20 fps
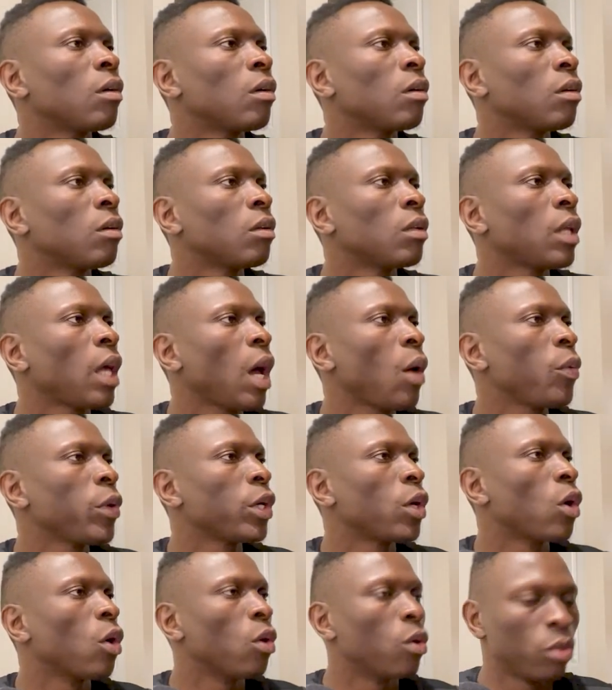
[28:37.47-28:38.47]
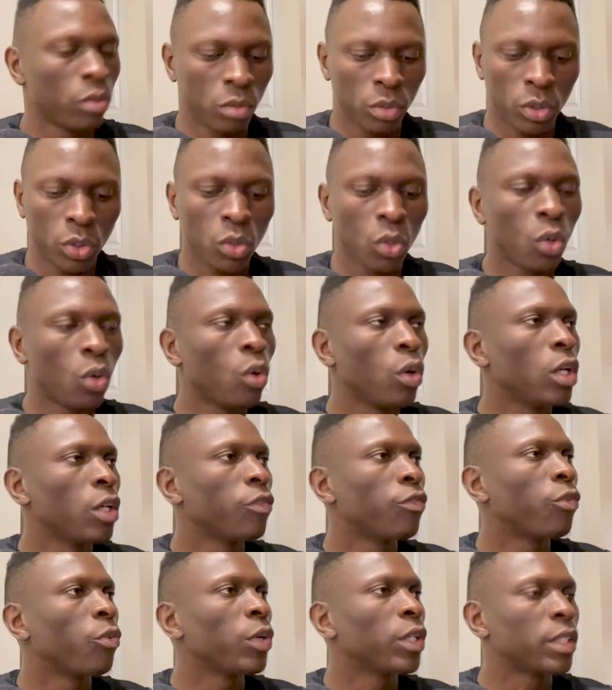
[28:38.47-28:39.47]
There we go. So
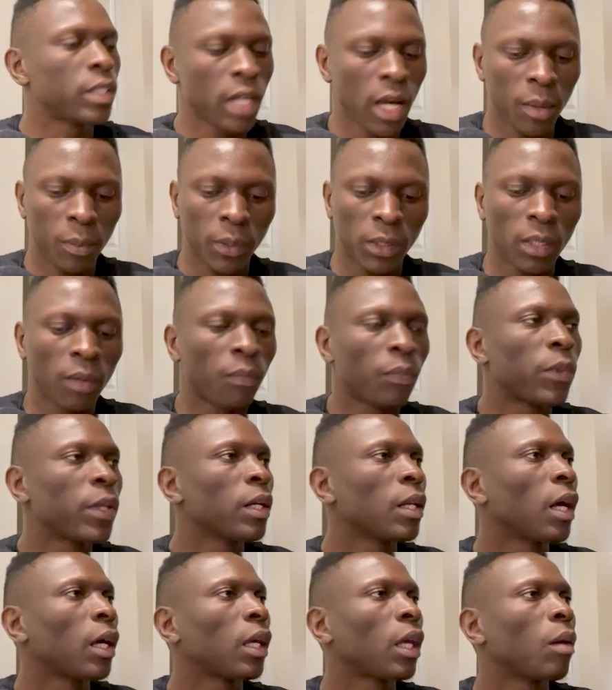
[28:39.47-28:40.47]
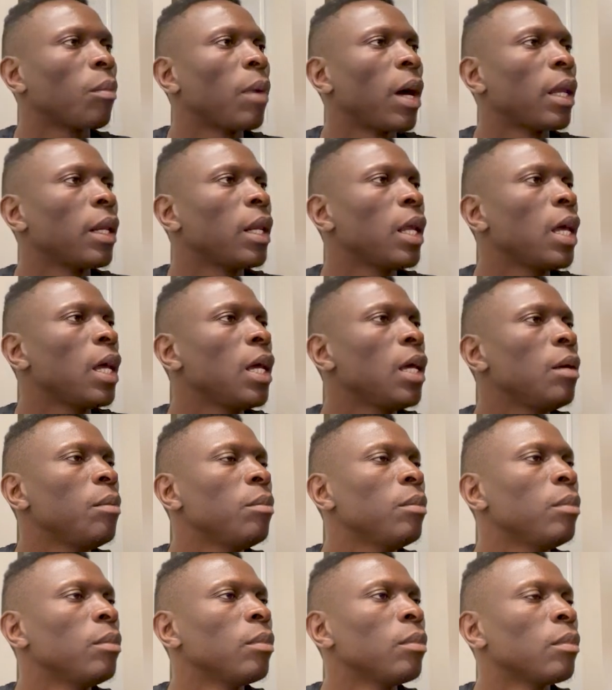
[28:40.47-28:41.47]
if we type something like my
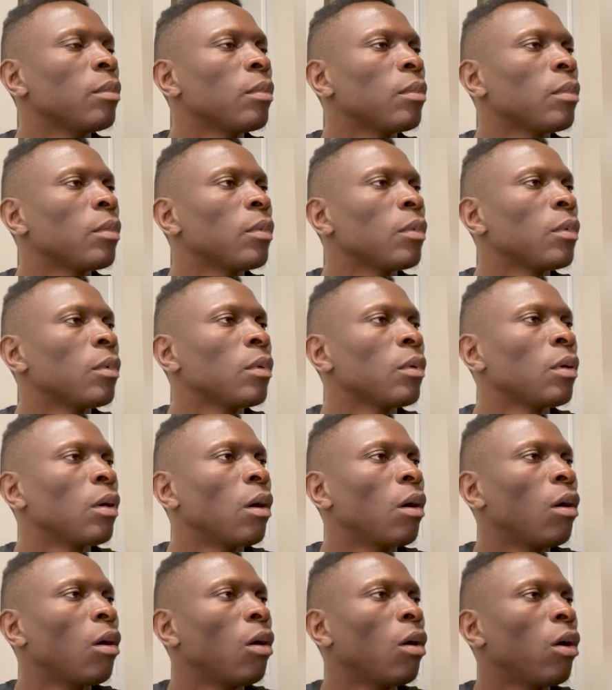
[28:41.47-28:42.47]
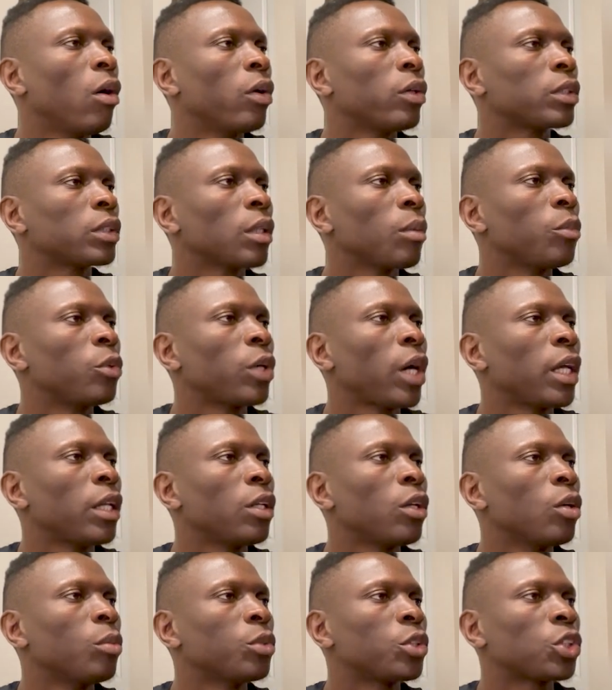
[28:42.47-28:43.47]
name or some
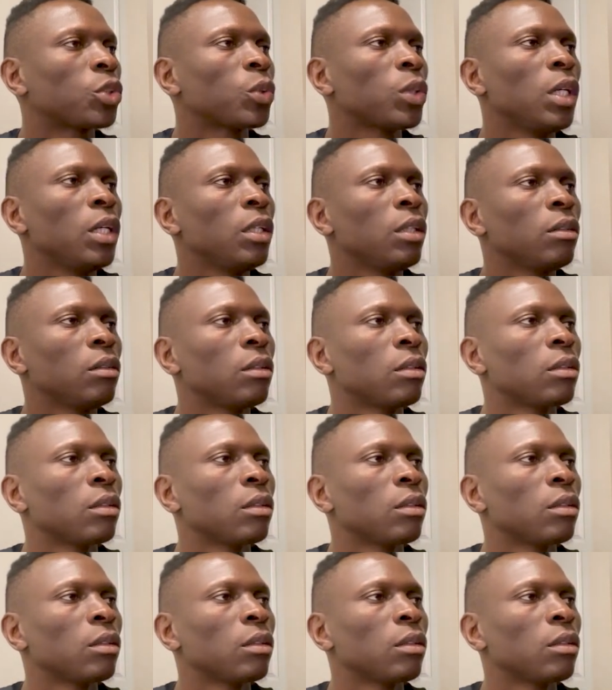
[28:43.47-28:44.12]
random string,